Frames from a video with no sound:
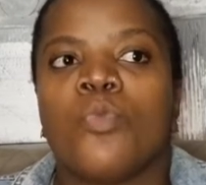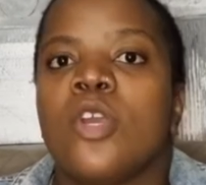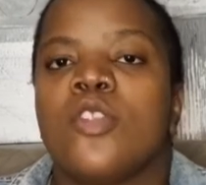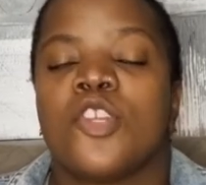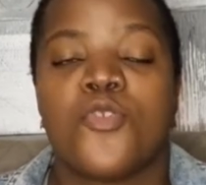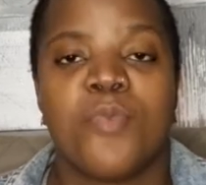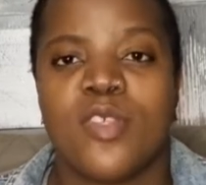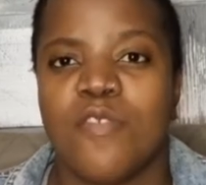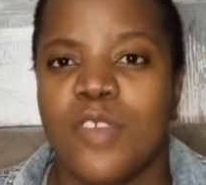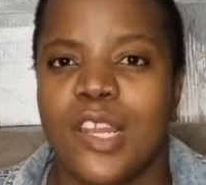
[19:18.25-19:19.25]
not just
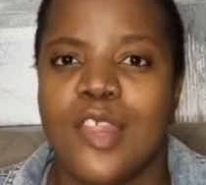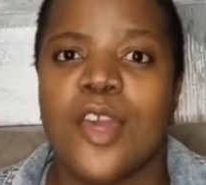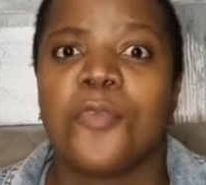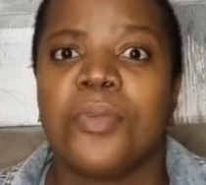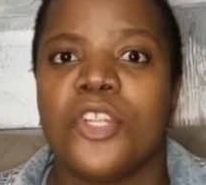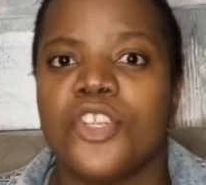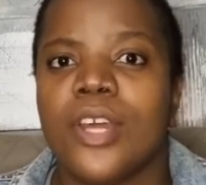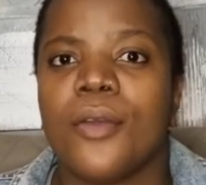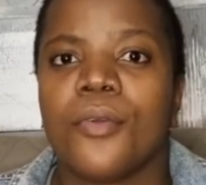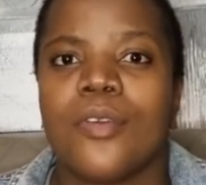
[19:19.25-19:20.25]
specifically South
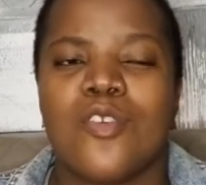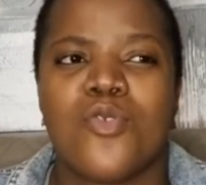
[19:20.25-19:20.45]
Beach now.